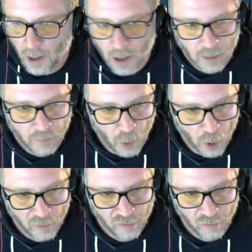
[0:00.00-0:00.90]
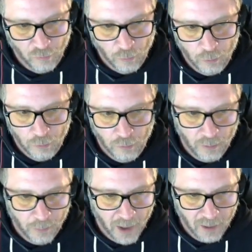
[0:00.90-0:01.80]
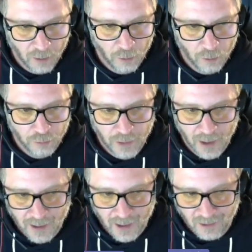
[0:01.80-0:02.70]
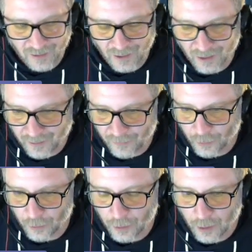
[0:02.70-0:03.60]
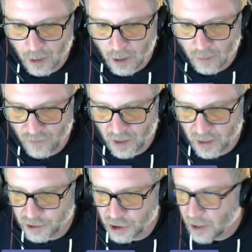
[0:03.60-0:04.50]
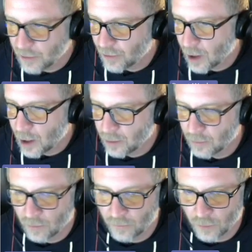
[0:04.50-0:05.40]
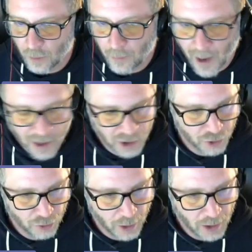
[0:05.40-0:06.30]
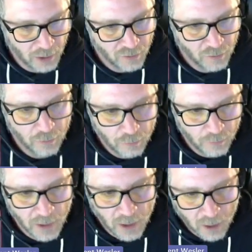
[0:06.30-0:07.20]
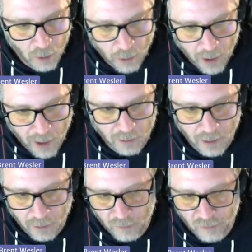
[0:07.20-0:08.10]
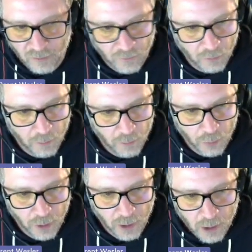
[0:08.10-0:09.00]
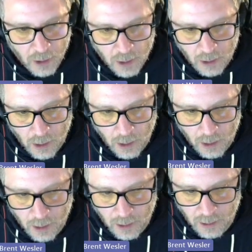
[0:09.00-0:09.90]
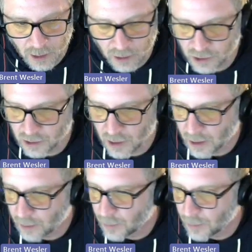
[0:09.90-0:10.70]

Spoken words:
and parse through the payload that gets delivered via JSON from Azure into the Kodak Alaris info input intelligent